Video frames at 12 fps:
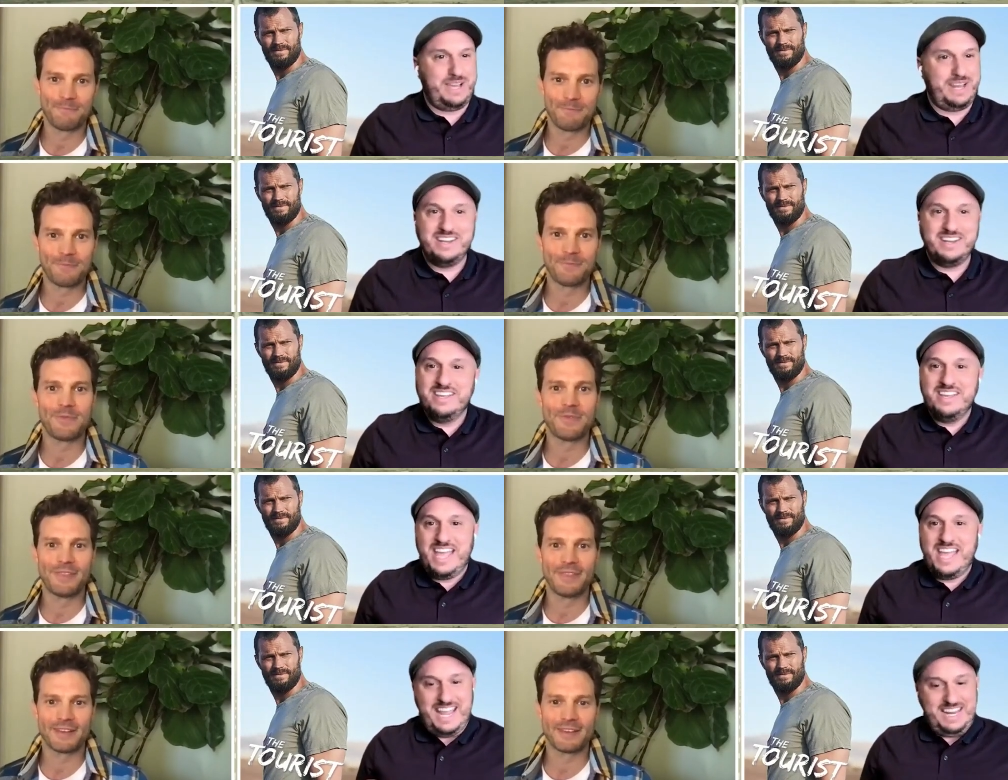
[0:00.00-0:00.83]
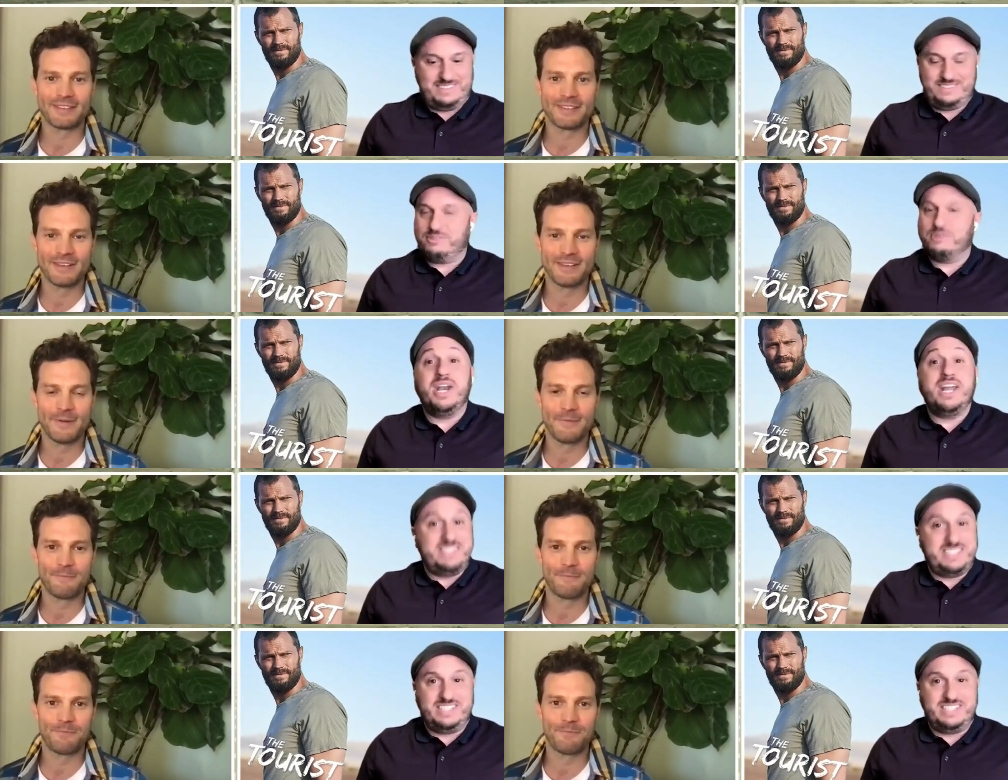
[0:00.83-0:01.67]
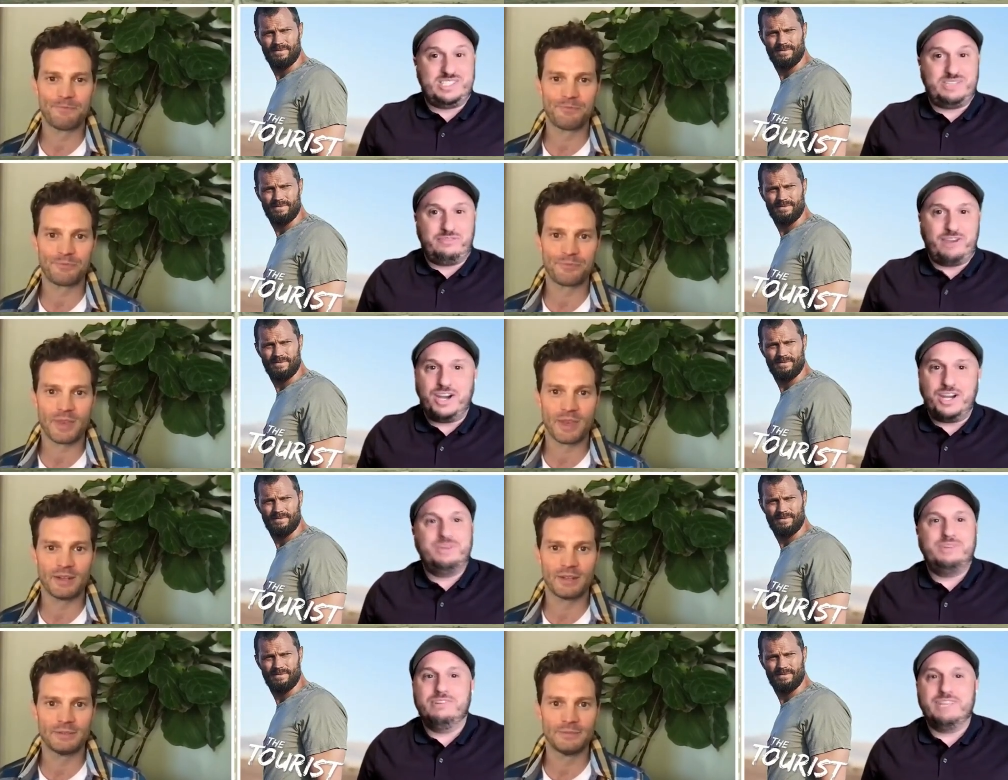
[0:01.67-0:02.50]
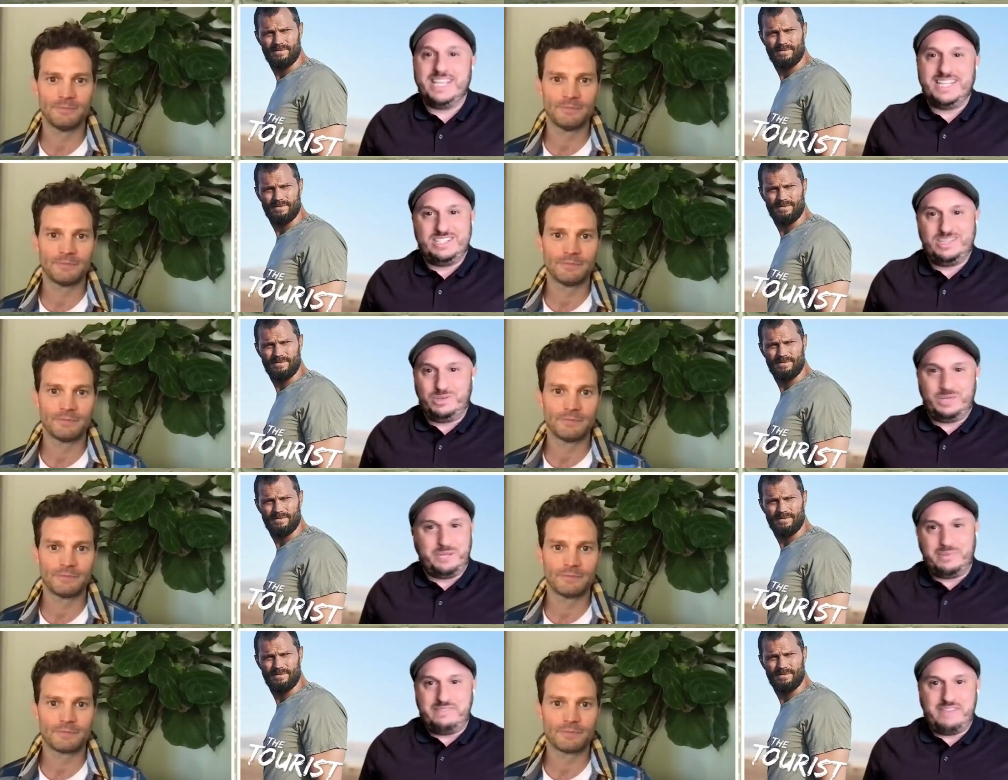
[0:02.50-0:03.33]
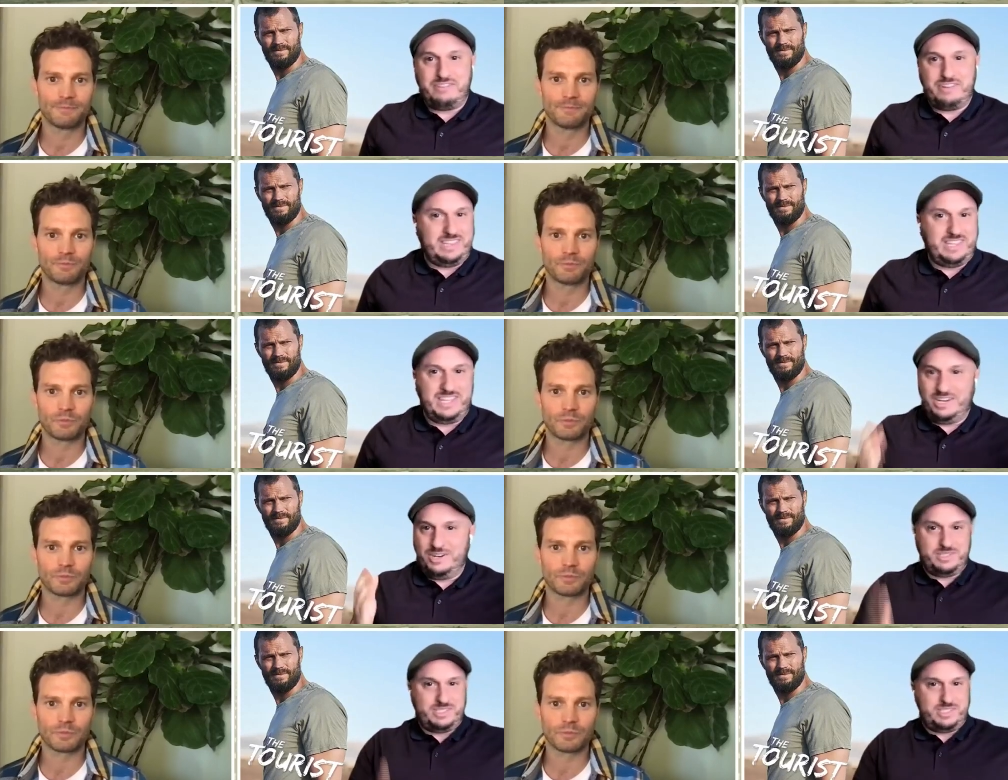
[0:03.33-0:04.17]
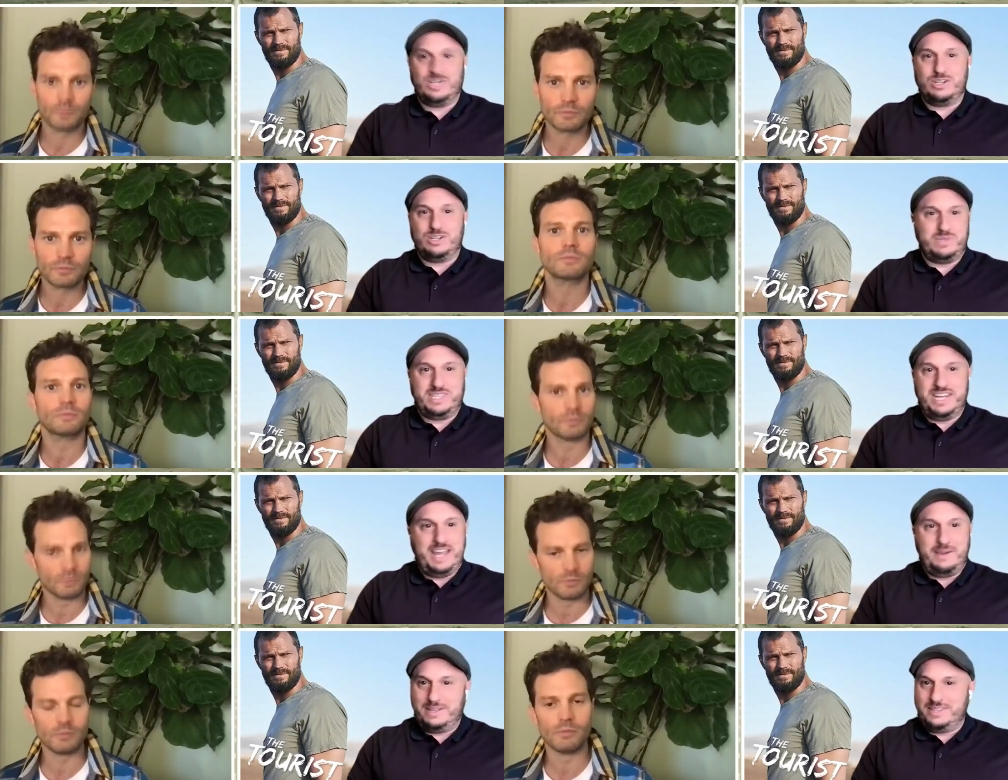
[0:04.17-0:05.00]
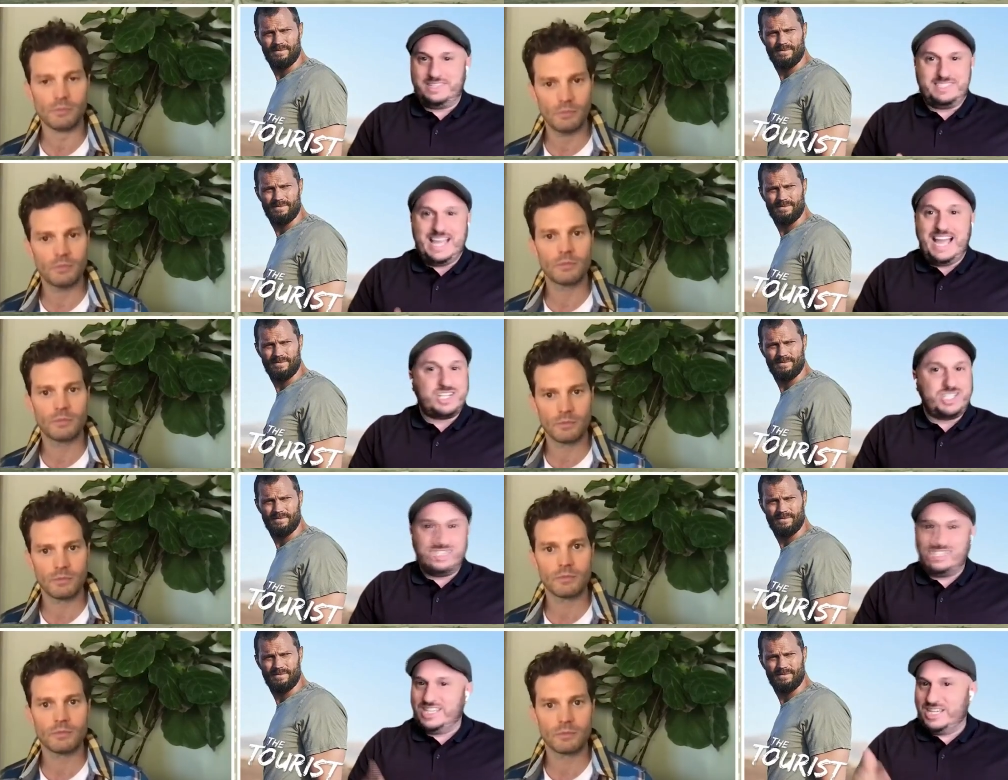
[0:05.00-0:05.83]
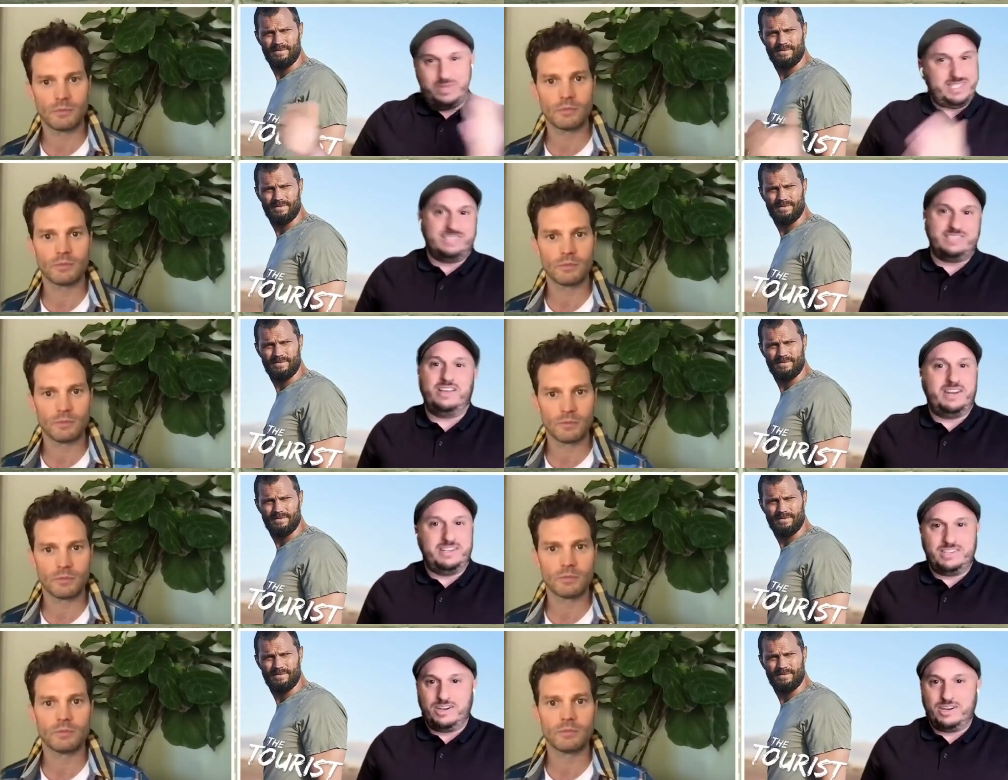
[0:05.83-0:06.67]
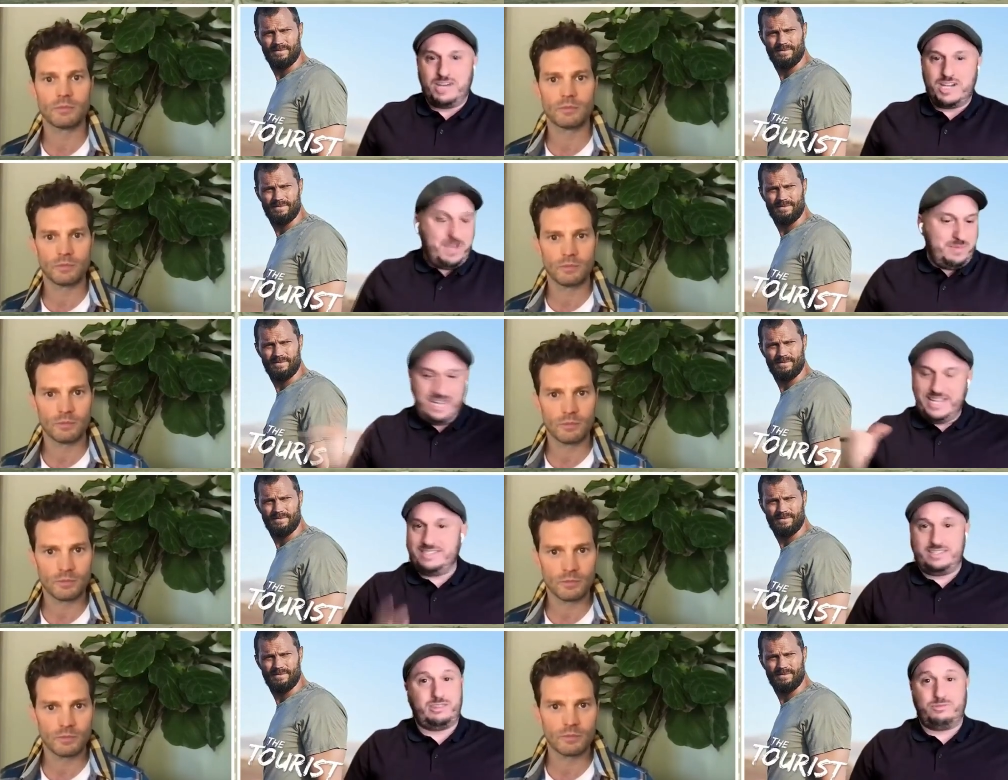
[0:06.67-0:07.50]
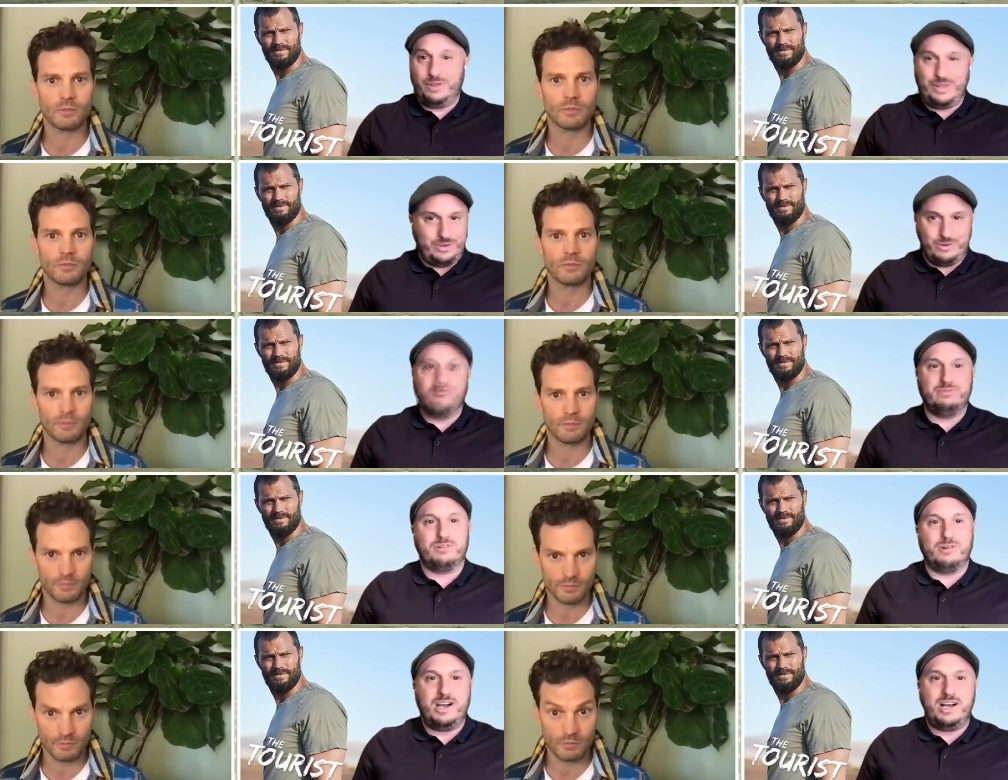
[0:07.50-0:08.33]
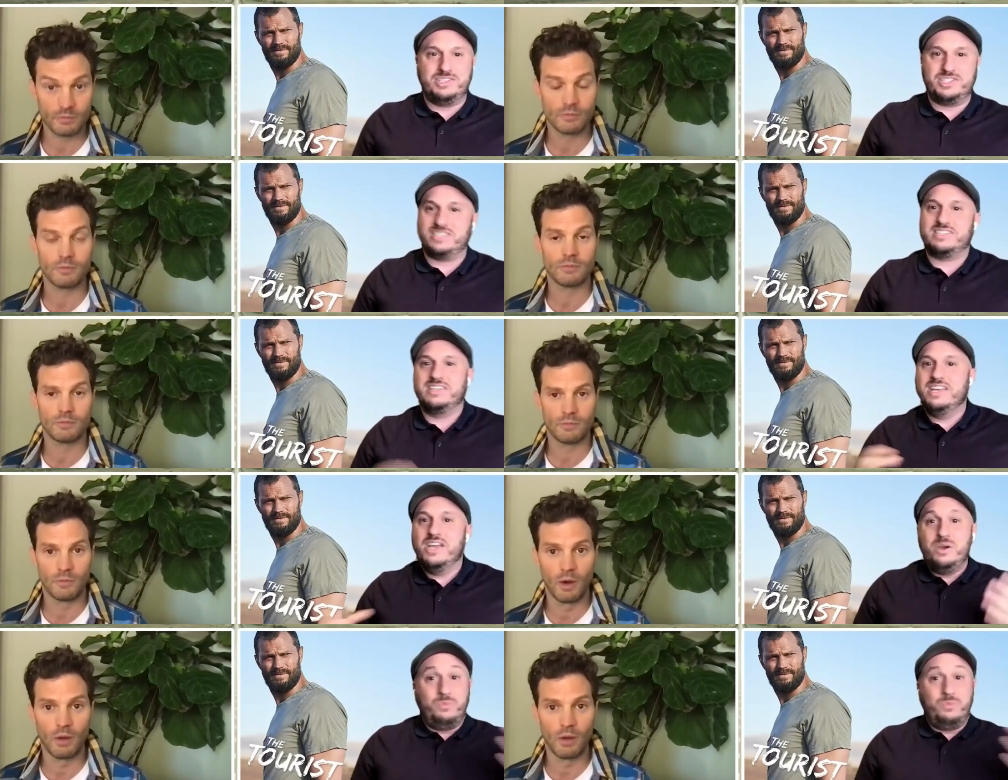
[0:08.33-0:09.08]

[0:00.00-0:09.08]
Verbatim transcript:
Speaker 1: But it, from what I've seen so far, you really get to do a little bit of everything. You know, it starts with an, uh, this action sequence. There's a lot of dark comedy. It's a thriller overall. Just